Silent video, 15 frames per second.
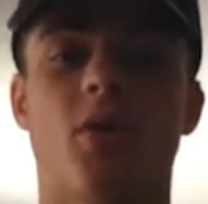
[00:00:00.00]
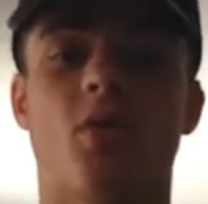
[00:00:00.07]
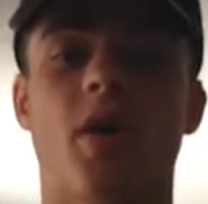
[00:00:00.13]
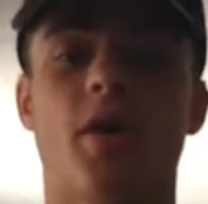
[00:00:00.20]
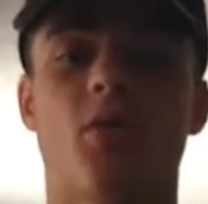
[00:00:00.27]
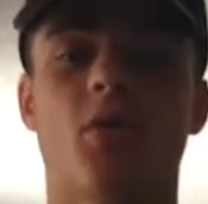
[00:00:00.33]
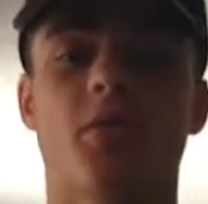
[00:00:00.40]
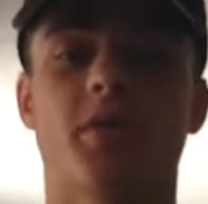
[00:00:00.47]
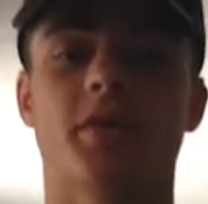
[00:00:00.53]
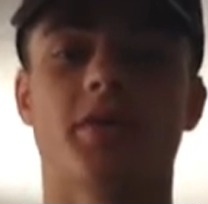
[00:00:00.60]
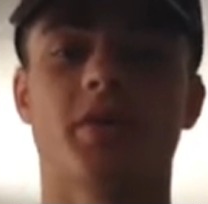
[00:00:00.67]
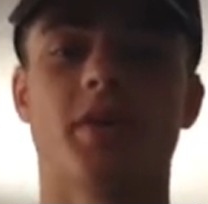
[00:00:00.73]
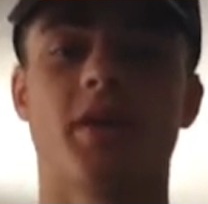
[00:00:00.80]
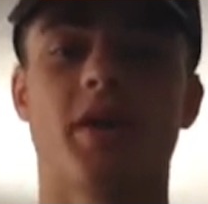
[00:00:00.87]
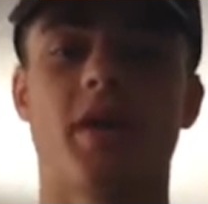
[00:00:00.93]
a white woman.
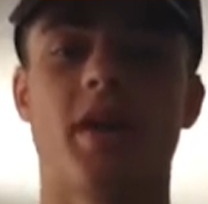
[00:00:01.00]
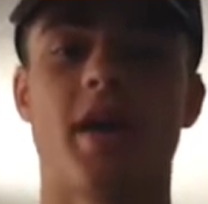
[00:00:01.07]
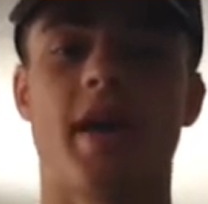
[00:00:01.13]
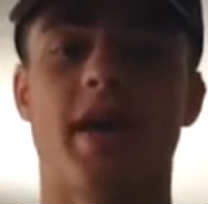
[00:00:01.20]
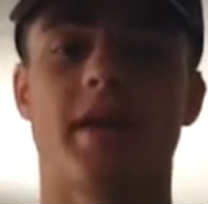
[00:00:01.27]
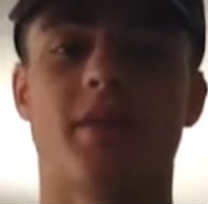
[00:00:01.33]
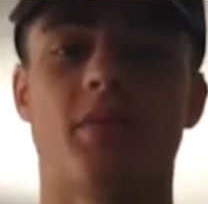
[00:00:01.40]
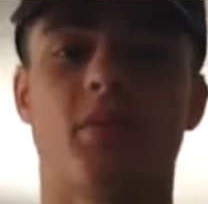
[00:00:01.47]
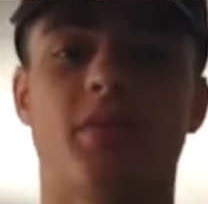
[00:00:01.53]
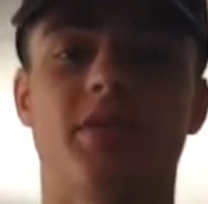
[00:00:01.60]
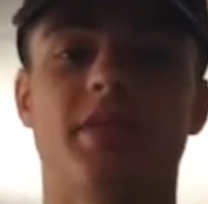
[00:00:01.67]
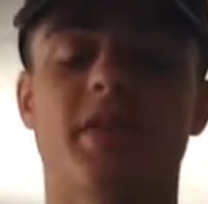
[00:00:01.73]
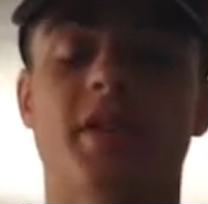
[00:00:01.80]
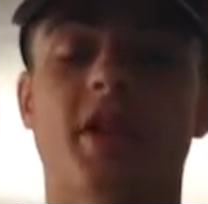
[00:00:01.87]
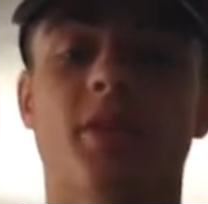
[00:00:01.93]
And we
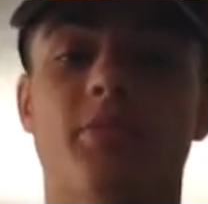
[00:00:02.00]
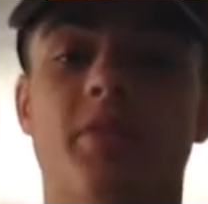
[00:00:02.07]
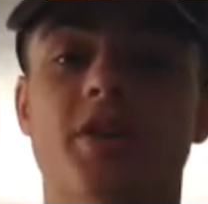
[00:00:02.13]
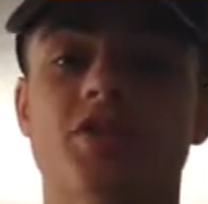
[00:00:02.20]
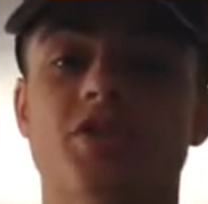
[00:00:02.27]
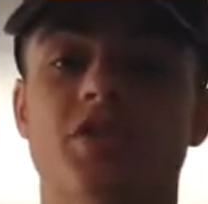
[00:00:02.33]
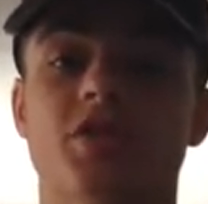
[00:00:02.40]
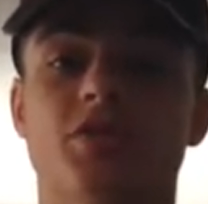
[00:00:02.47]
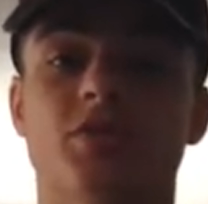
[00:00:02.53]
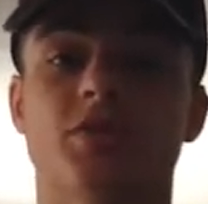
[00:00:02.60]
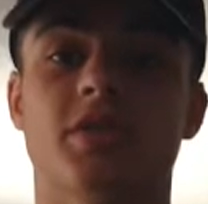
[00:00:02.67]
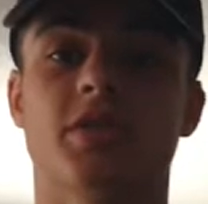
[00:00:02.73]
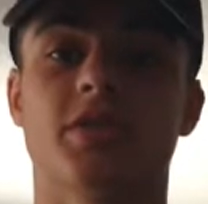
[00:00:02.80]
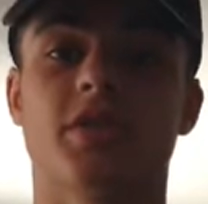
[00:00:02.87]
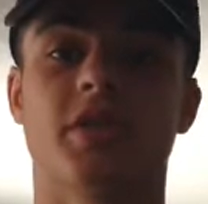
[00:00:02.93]
see a lot of prejudice through
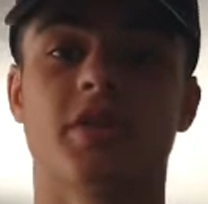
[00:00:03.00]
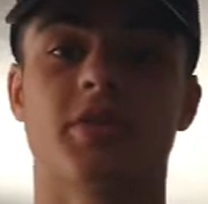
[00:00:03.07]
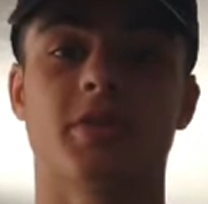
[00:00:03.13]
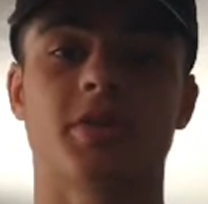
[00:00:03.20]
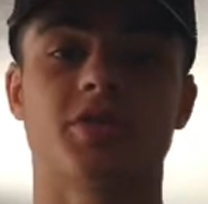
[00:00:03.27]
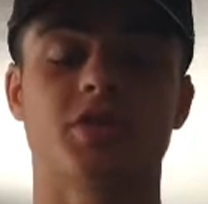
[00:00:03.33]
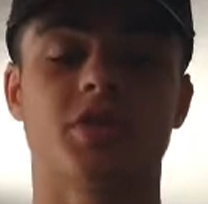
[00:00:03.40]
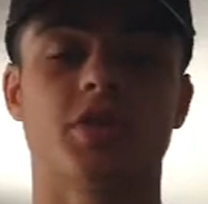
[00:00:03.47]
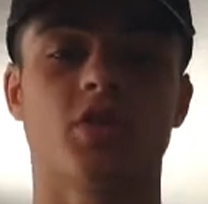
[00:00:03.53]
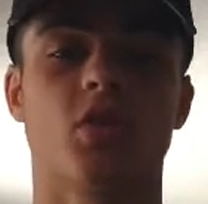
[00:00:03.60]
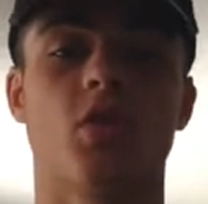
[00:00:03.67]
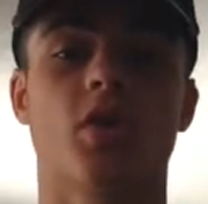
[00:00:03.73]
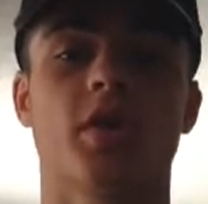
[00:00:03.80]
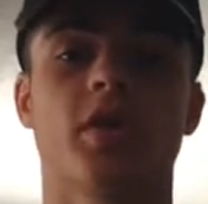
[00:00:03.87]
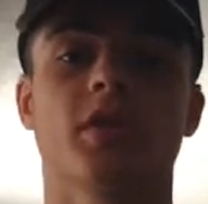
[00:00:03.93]
this, especially in the
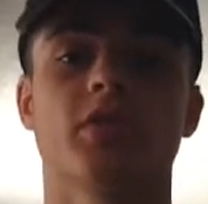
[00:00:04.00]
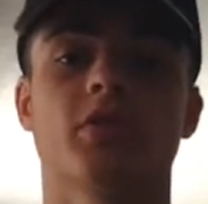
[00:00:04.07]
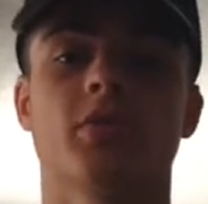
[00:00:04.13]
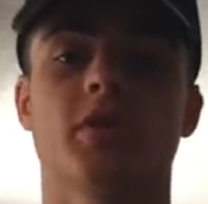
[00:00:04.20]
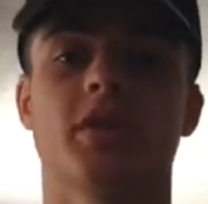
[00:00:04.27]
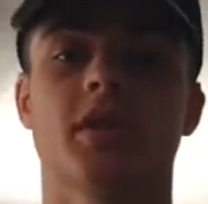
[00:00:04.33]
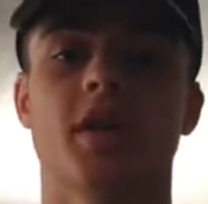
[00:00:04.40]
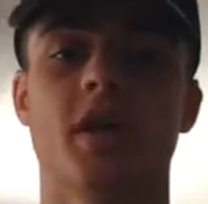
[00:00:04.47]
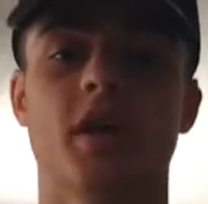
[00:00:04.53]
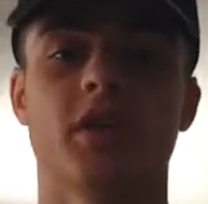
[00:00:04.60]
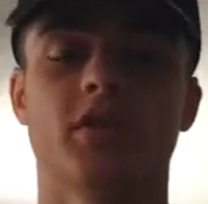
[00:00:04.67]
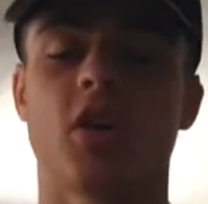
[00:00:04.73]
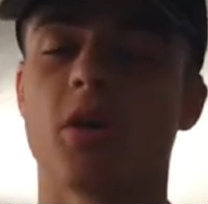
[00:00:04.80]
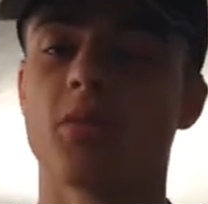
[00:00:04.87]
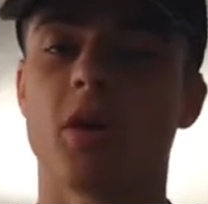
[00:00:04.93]
courthouse when
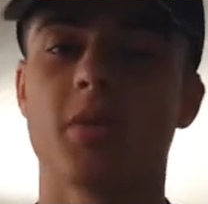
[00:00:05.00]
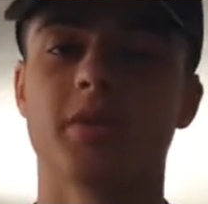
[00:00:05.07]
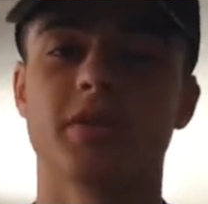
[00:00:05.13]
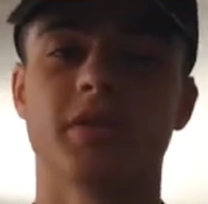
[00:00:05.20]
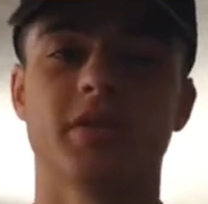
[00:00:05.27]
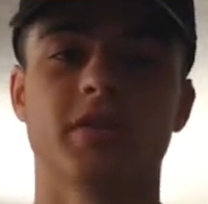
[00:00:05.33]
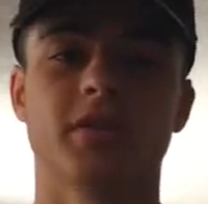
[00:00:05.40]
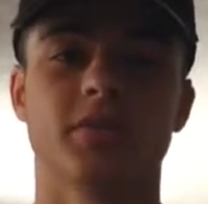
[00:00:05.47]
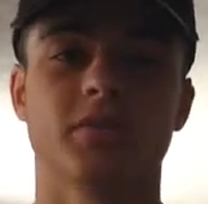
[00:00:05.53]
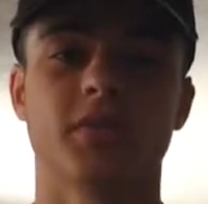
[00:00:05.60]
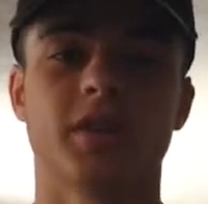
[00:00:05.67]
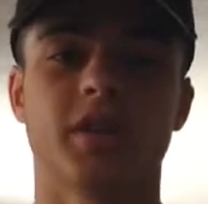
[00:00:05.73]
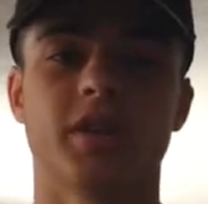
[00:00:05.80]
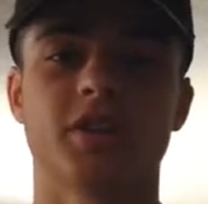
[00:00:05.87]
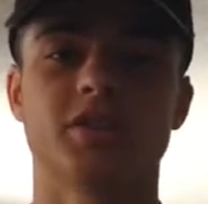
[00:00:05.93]
Tom Robinson doesn't
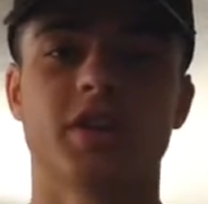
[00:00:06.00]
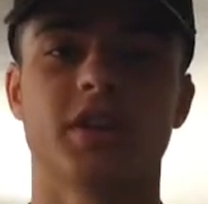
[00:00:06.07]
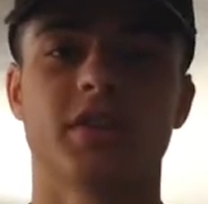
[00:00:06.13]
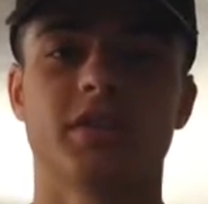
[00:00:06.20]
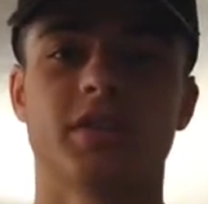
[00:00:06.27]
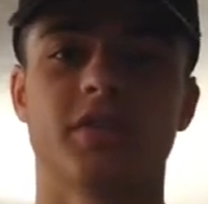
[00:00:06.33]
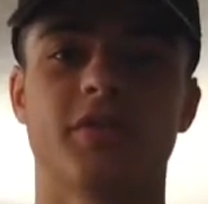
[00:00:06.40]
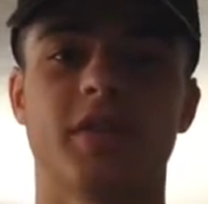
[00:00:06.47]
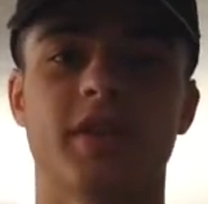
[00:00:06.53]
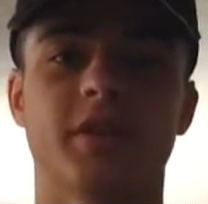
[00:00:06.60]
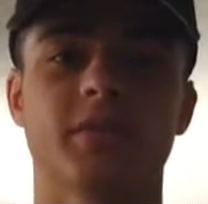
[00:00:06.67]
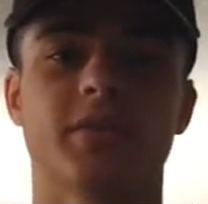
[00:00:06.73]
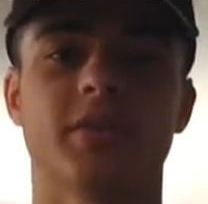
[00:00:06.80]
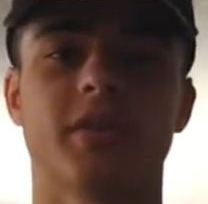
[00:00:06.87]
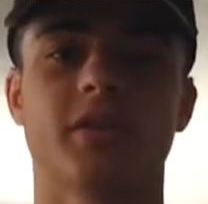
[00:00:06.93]
really get a chance to defend
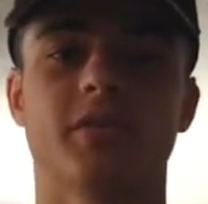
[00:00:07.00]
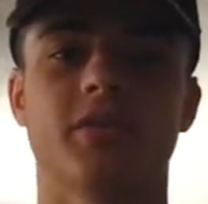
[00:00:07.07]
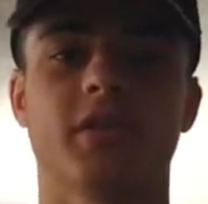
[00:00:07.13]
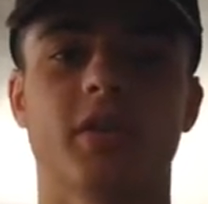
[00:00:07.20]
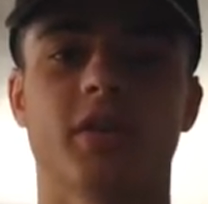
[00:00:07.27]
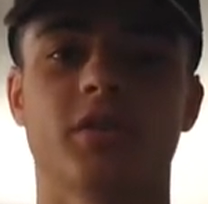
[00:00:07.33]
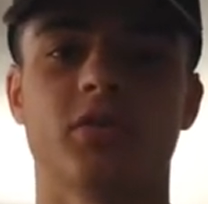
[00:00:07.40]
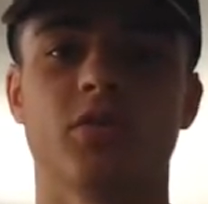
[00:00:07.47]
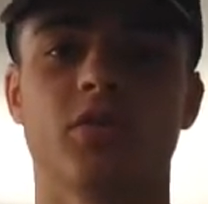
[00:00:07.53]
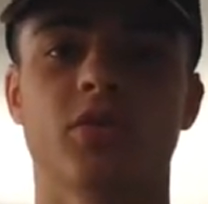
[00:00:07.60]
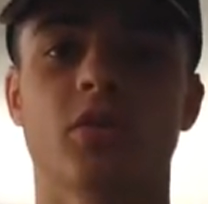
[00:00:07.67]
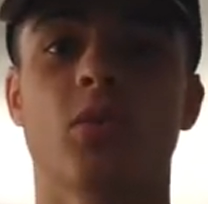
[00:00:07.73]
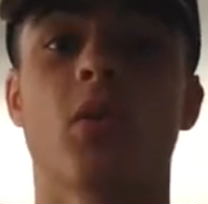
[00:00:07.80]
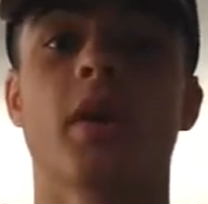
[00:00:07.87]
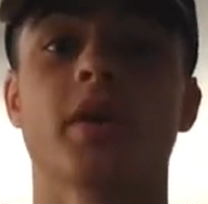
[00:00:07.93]
himself due to
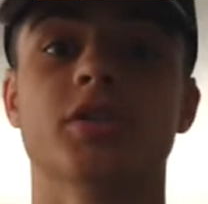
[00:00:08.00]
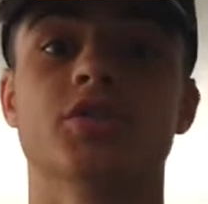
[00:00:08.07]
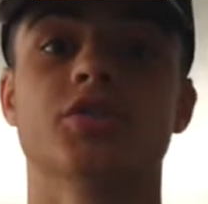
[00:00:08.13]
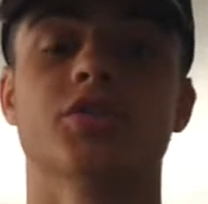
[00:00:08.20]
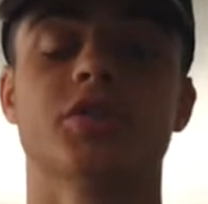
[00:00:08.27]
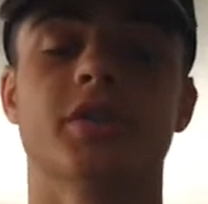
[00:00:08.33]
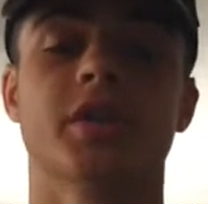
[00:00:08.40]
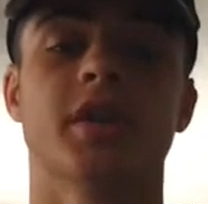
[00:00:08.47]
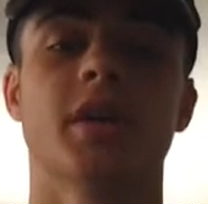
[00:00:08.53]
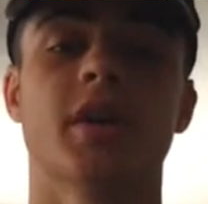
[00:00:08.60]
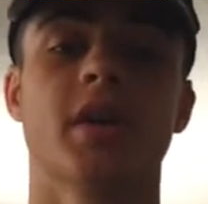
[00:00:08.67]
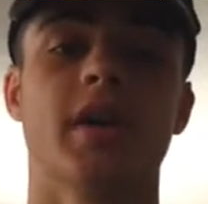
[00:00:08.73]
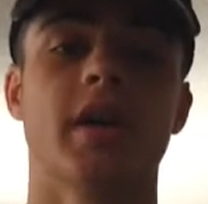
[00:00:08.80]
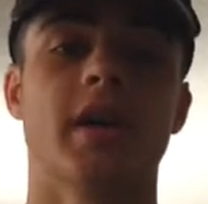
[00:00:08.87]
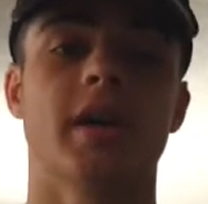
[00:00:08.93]
the white jury,
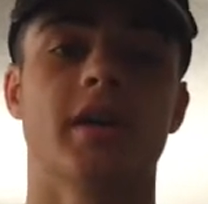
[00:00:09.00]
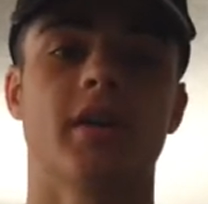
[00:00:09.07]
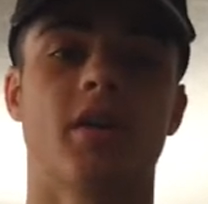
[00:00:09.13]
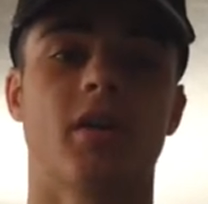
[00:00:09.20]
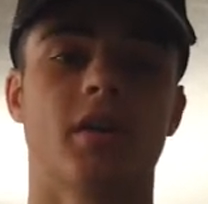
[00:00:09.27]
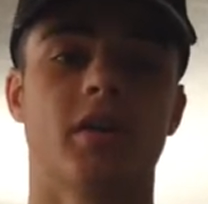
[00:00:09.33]
and